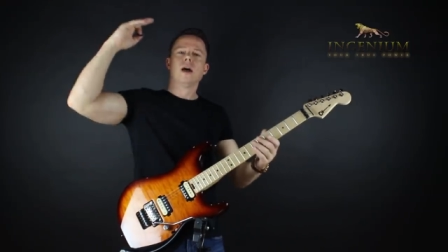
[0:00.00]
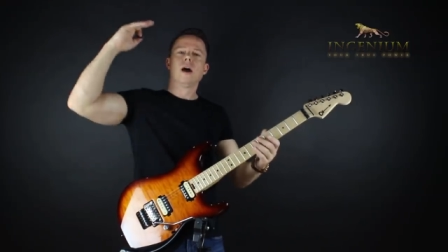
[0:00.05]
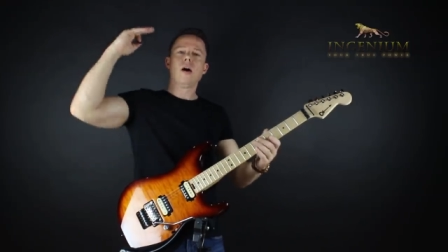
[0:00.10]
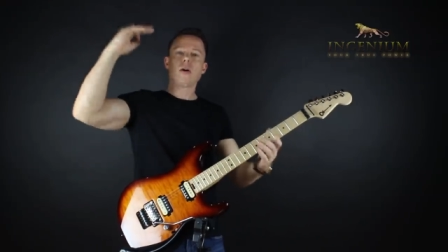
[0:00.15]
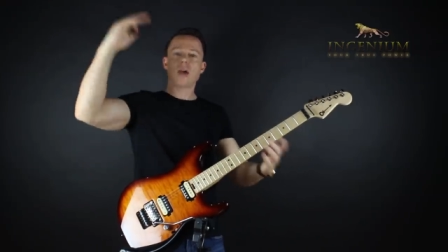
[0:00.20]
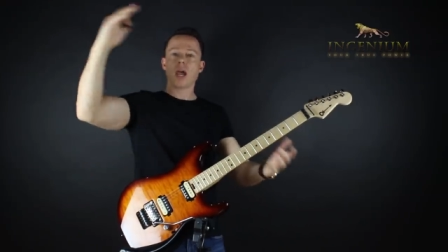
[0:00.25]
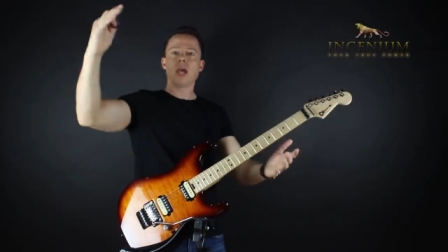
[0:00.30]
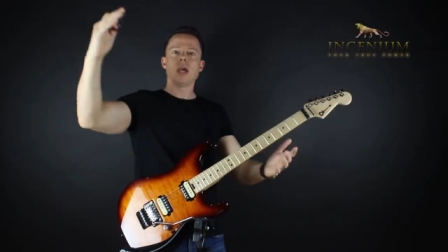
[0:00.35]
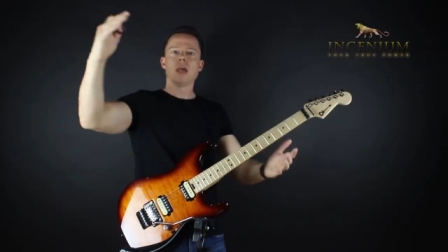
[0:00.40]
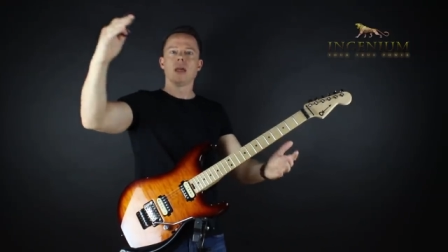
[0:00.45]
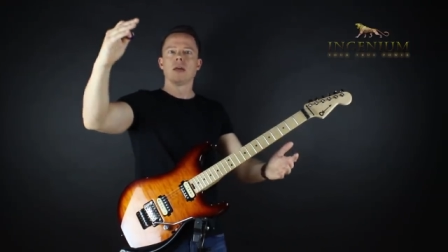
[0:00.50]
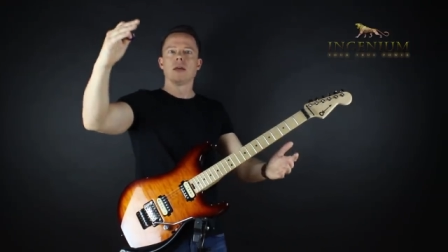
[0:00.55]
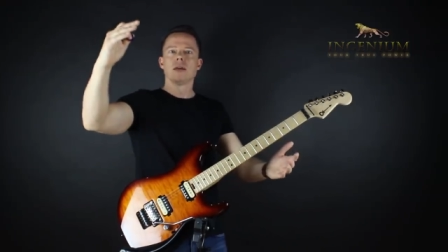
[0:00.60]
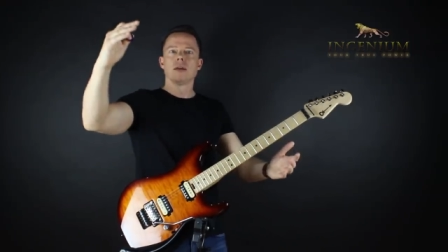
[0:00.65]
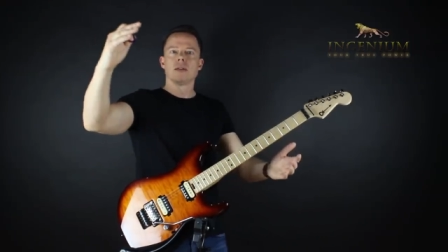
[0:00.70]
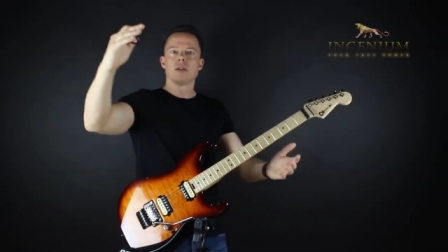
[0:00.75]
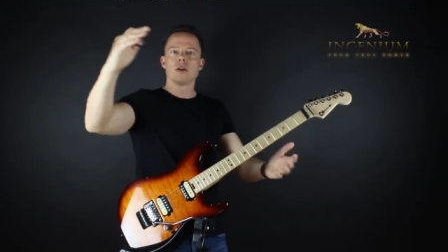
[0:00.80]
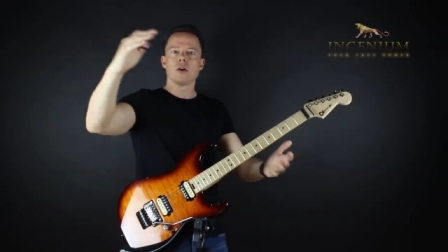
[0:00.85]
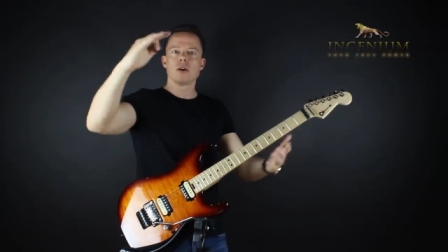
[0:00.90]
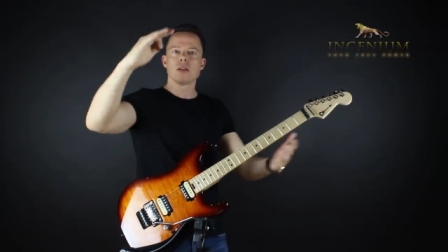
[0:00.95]
Okay.
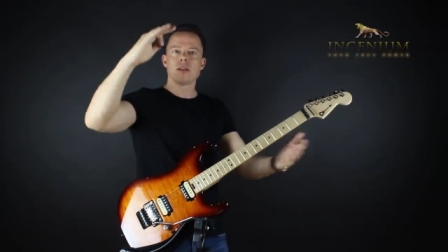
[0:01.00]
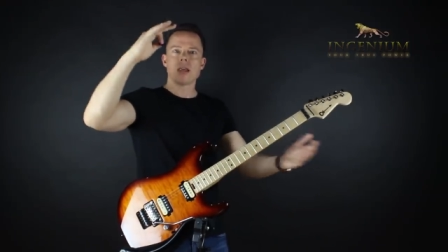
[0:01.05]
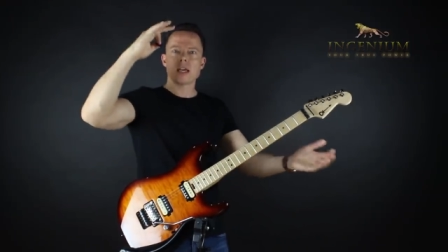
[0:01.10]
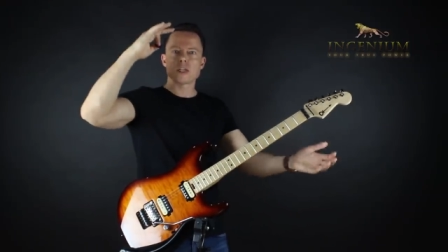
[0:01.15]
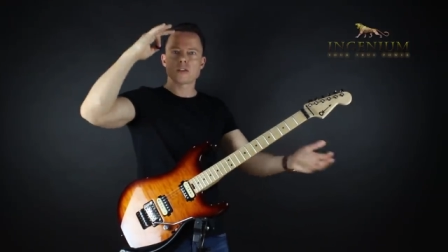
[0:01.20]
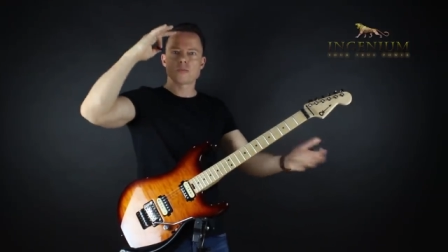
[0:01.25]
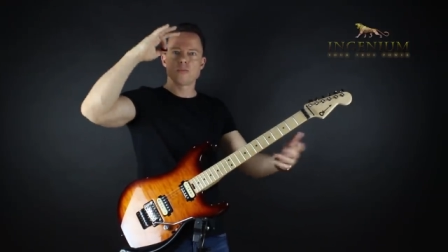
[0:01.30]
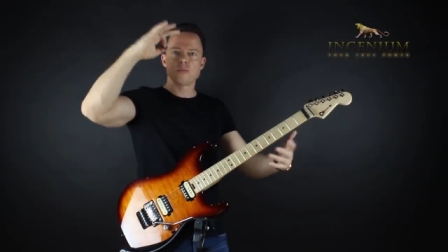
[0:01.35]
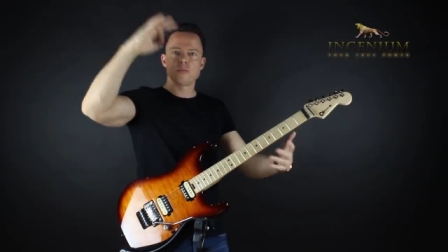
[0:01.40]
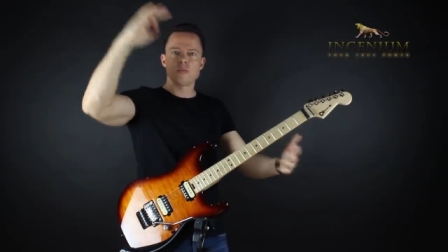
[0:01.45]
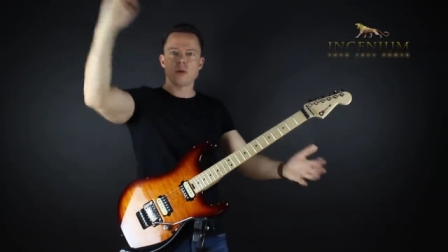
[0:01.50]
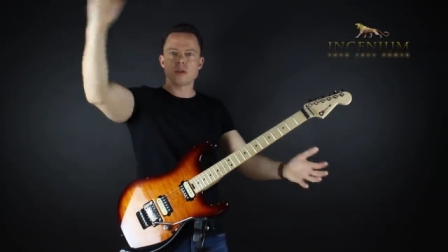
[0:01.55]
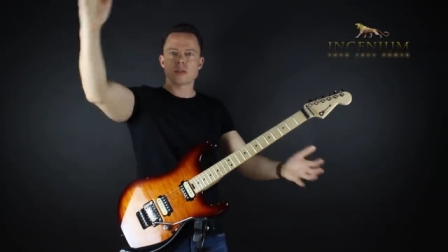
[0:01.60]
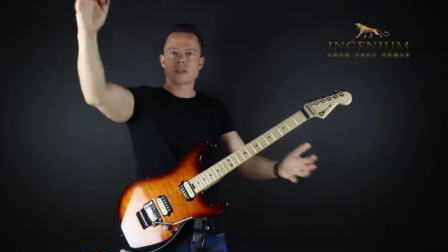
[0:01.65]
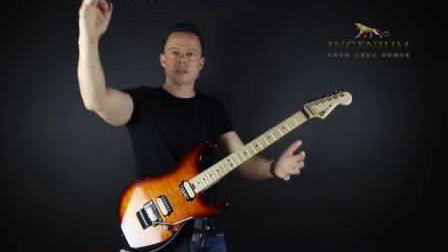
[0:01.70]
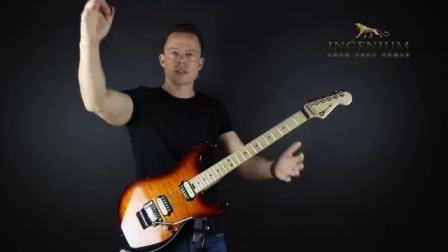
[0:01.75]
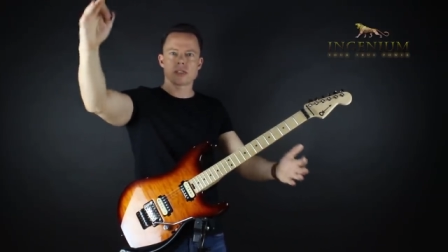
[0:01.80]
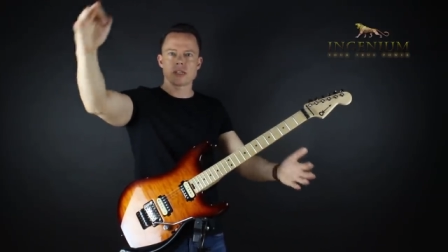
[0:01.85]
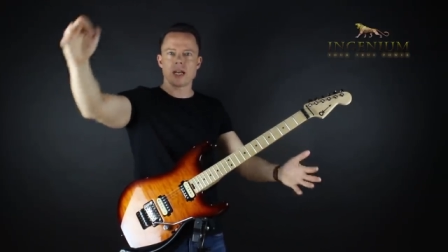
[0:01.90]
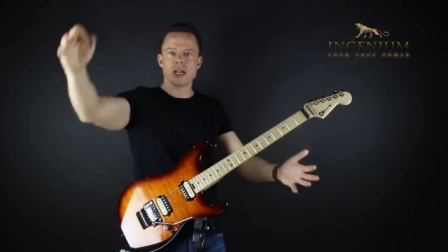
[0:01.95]
That was
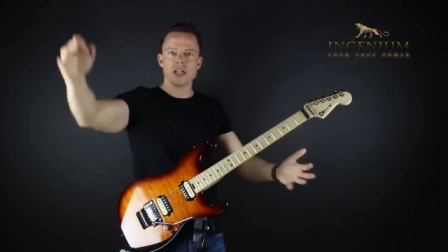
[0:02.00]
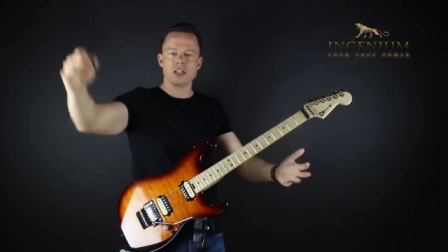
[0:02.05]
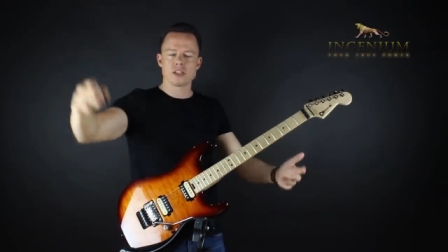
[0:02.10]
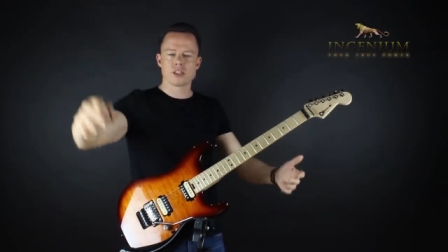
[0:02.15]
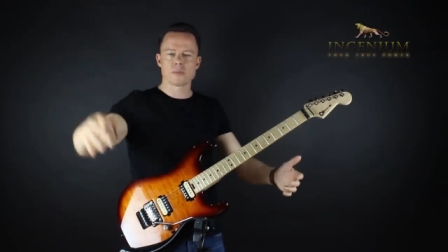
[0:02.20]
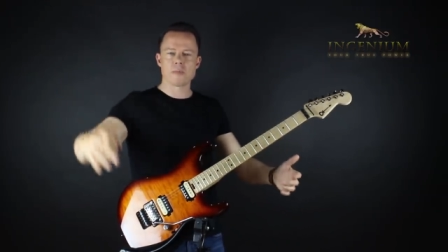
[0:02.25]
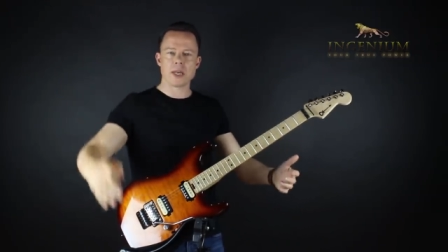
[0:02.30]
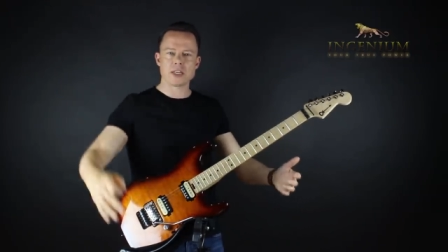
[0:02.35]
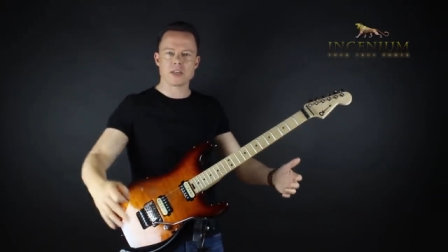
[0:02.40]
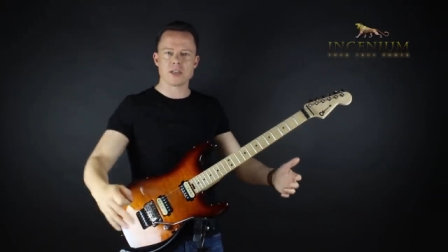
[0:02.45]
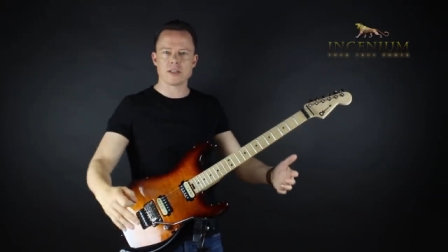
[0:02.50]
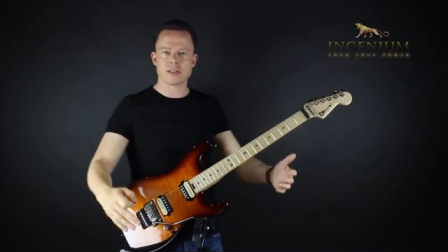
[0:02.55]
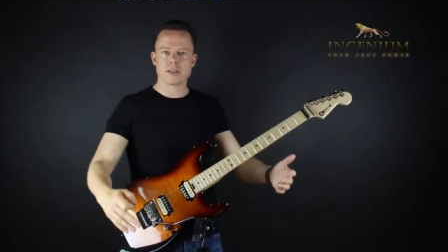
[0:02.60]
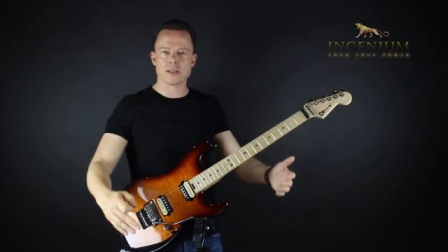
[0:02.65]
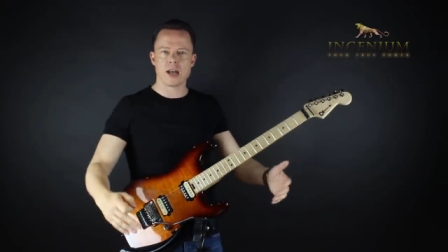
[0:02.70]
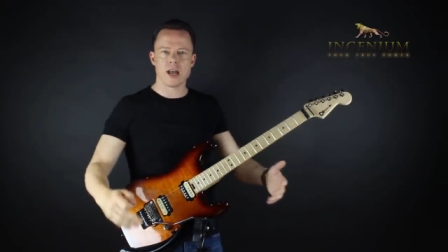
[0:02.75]
the sales message.